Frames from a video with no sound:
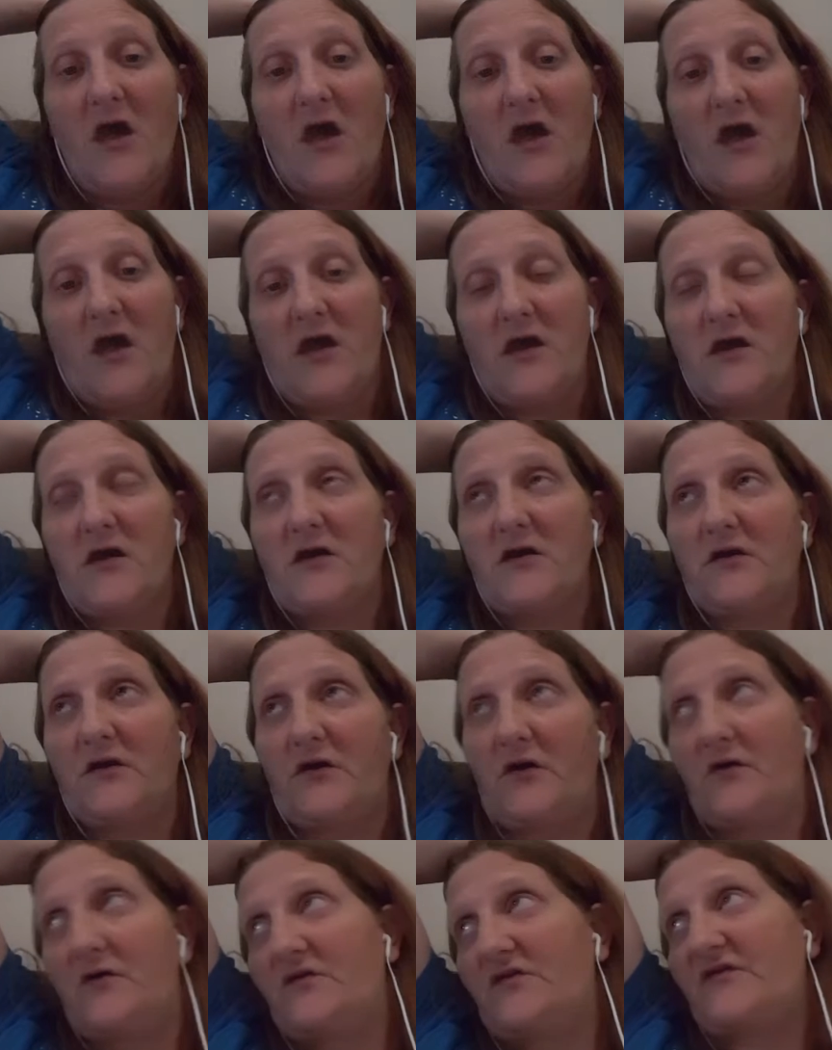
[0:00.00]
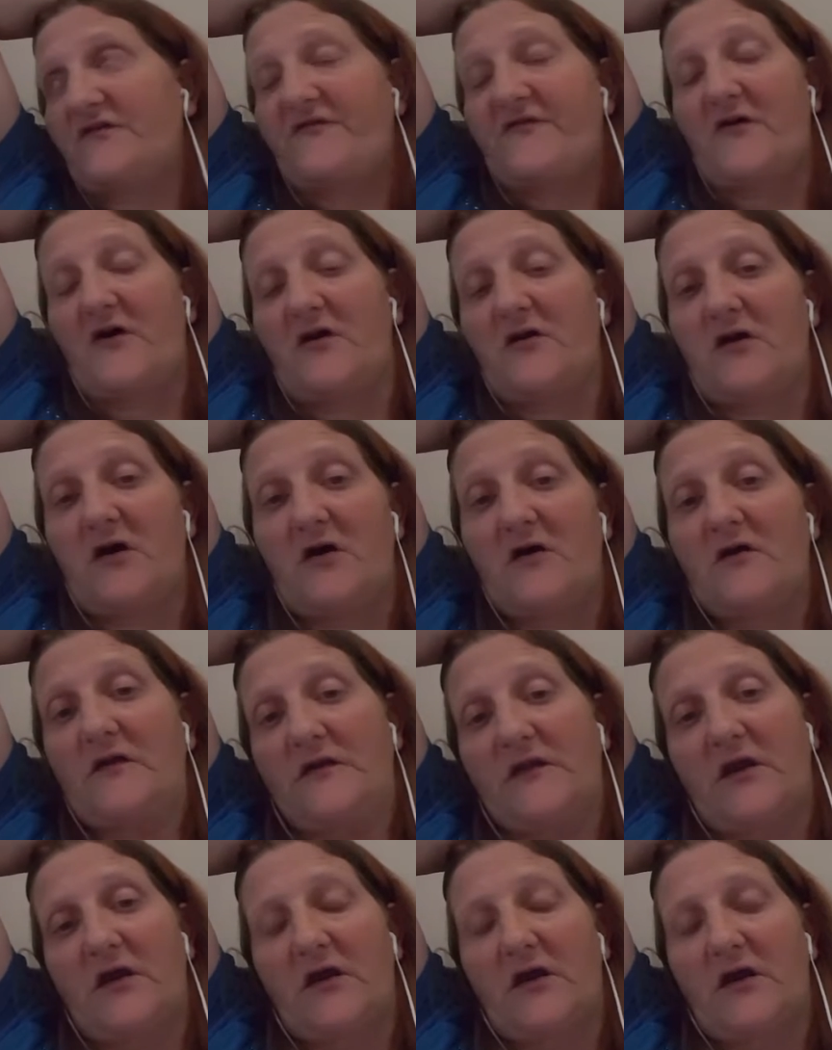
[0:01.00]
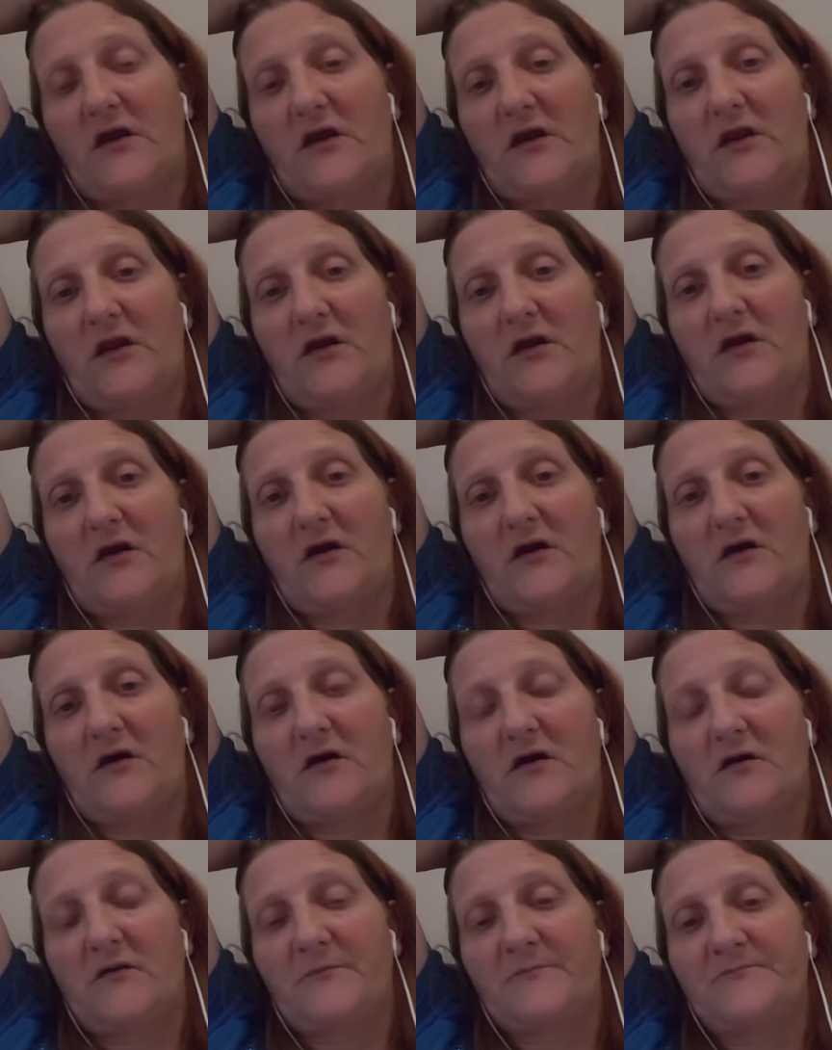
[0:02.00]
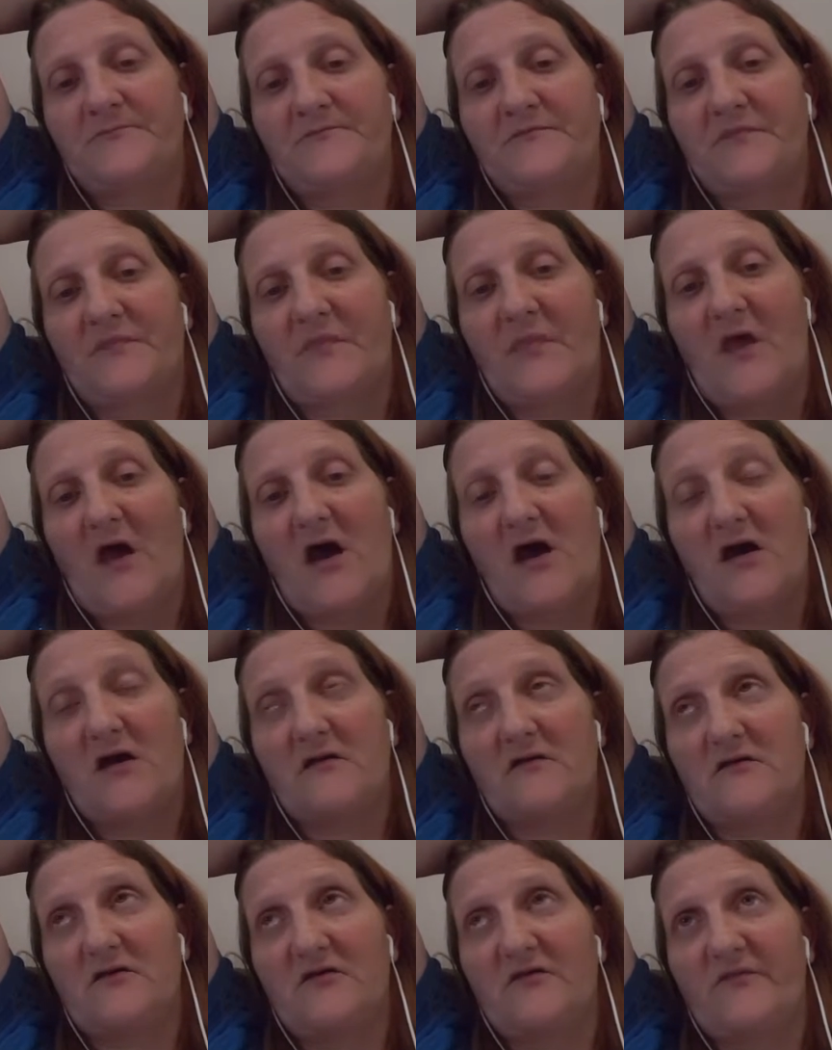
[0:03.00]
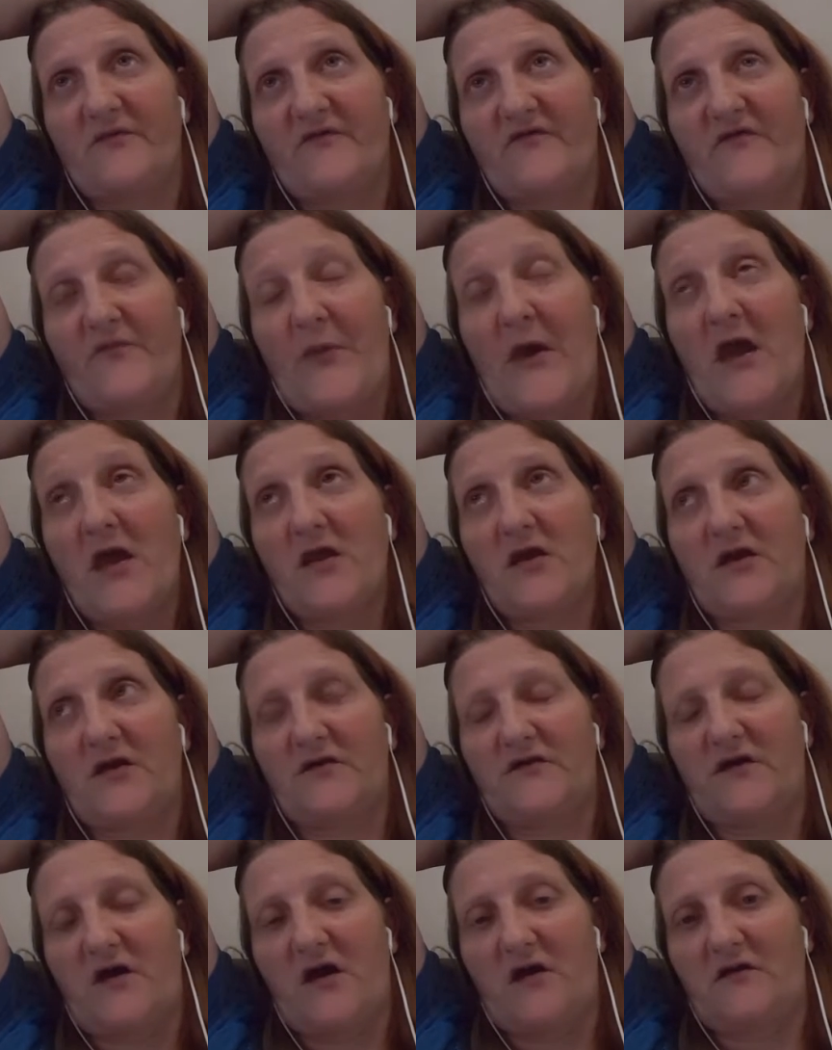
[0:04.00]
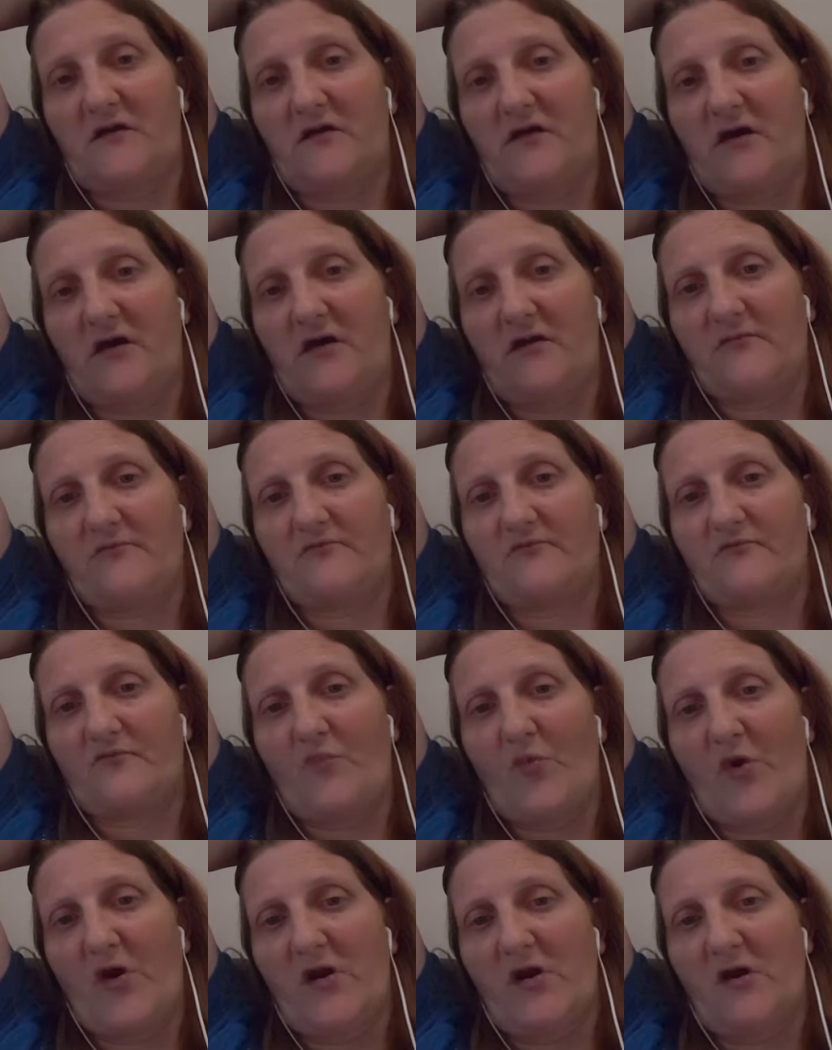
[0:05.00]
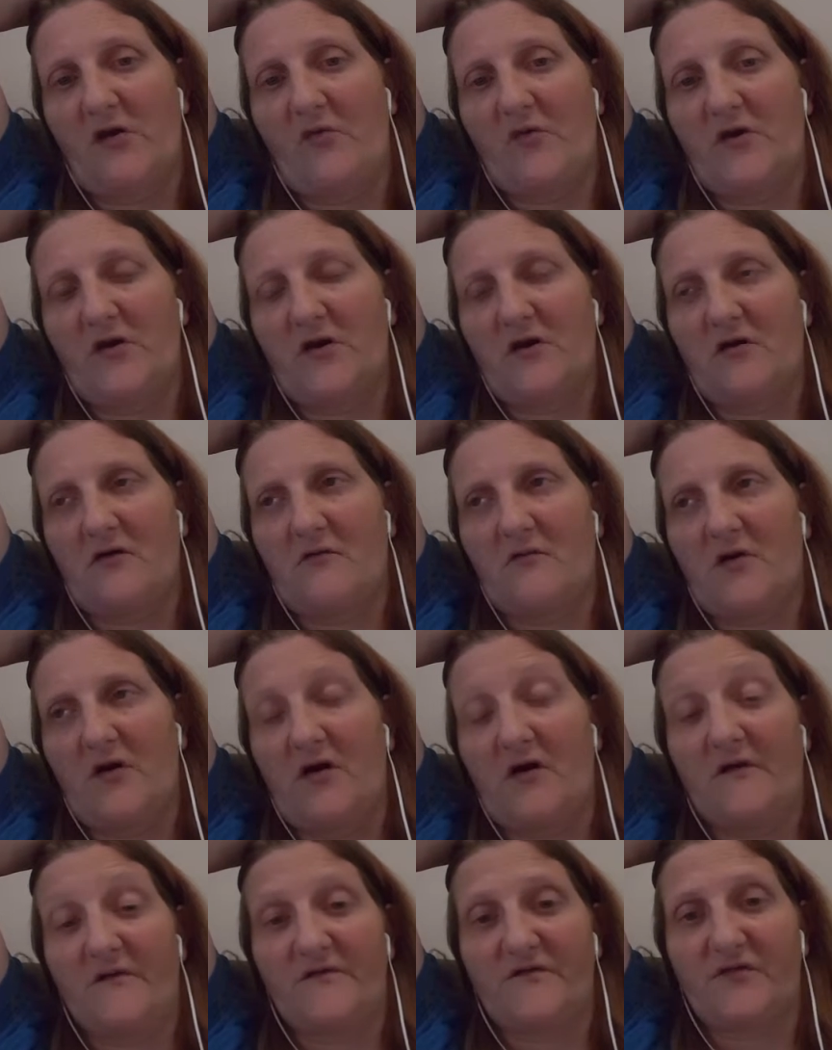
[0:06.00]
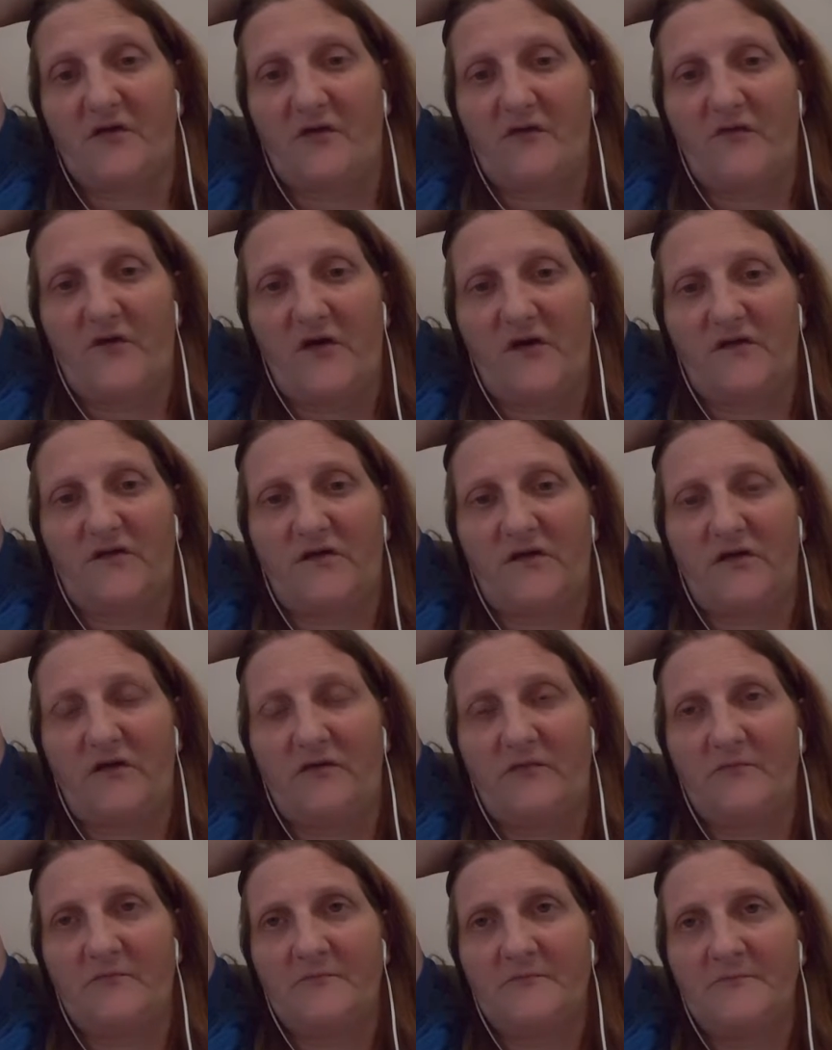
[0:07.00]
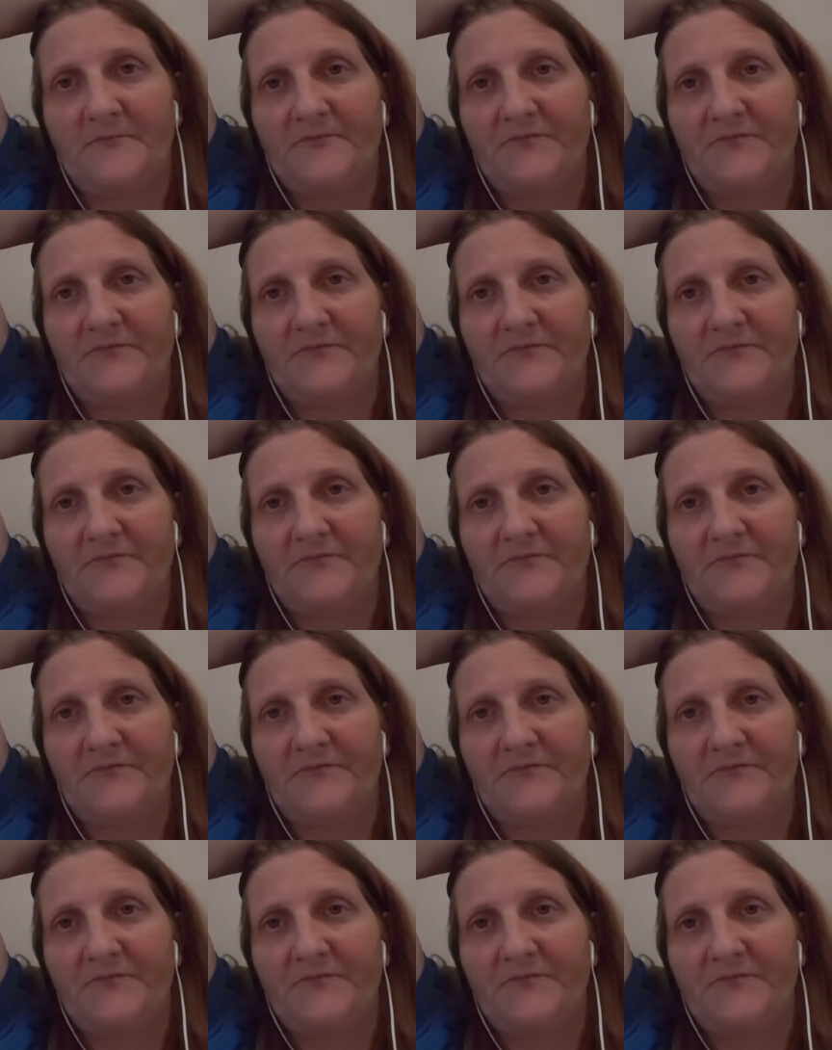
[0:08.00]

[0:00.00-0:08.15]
and goes to find out that um, I had a little bit of a panic attack today when I went out my heart started racing